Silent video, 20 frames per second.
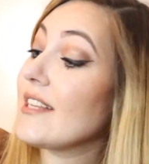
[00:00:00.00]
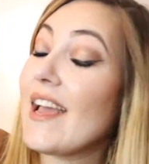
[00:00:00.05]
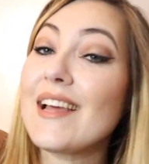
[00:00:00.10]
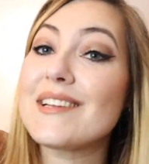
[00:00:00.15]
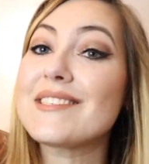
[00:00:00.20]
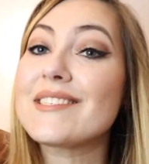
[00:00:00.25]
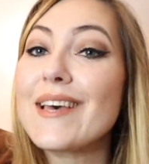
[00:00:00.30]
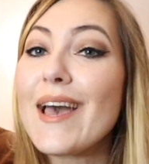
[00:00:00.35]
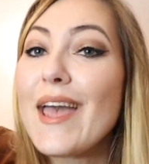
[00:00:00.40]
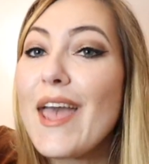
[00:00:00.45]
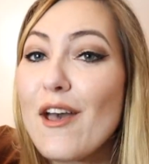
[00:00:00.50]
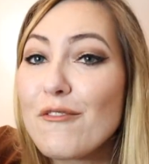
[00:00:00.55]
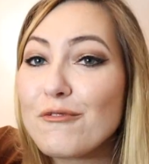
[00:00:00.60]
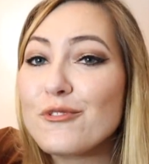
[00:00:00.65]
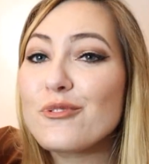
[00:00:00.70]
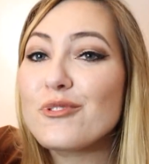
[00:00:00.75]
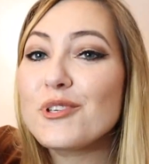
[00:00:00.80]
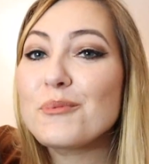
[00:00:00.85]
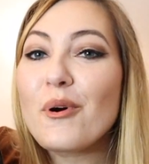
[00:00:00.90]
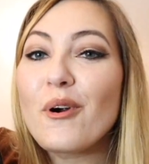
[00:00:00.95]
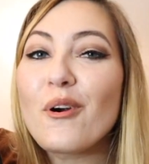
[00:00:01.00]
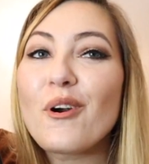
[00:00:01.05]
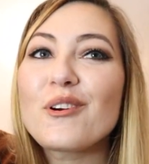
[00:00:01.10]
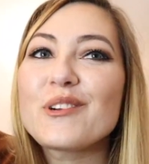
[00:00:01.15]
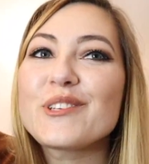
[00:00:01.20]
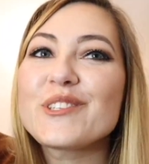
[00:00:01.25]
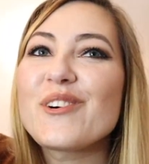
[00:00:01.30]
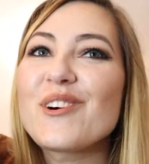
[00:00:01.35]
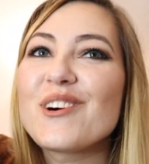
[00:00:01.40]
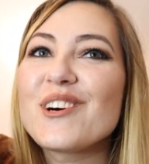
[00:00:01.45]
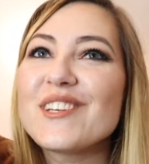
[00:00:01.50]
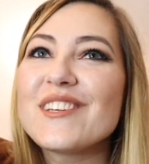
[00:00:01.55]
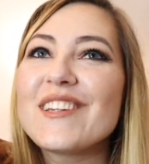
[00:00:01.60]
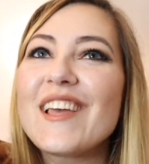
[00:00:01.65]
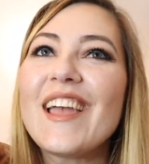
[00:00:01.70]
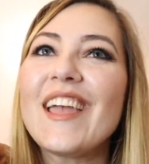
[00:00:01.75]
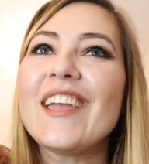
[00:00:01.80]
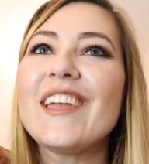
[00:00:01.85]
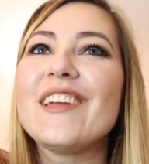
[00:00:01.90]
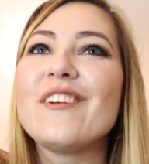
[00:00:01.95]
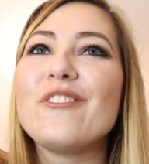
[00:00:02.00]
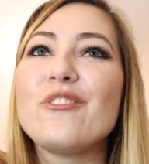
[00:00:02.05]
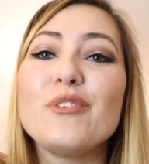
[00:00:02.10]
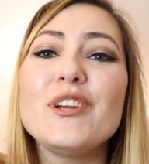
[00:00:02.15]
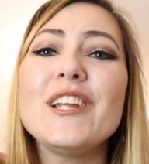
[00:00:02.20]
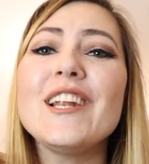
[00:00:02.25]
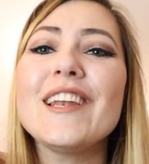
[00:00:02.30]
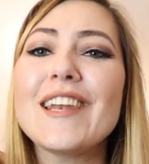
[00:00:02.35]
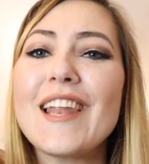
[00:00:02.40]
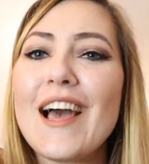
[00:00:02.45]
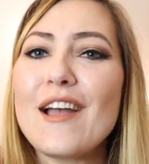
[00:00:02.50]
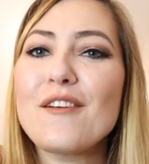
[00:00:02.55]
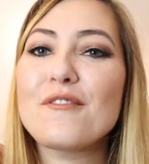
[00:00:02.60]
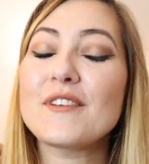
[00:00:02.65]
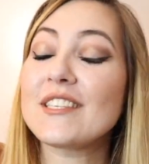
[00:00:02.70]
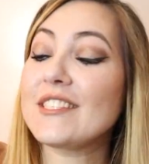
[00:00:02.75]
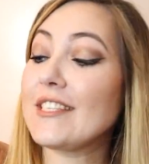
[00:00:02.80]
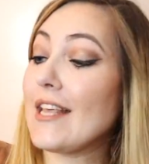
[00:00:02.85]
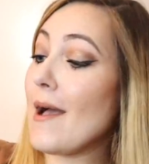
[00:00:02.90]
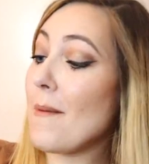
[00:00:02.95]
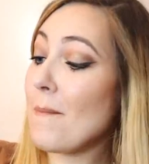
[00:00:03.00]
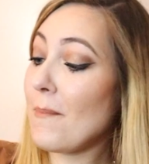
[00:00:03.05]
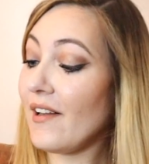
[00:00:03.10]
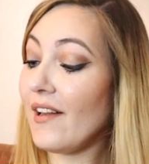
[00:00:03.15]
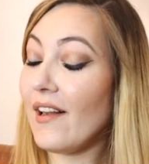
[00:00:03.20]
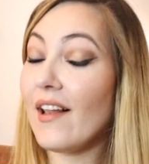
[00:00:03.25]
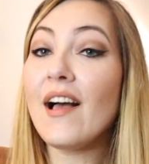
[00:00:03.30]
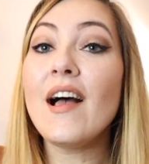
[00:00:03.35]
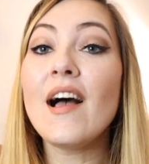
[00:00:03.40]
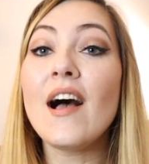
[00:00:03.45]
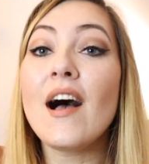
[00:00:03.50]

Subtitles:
And I have to report on a real life example.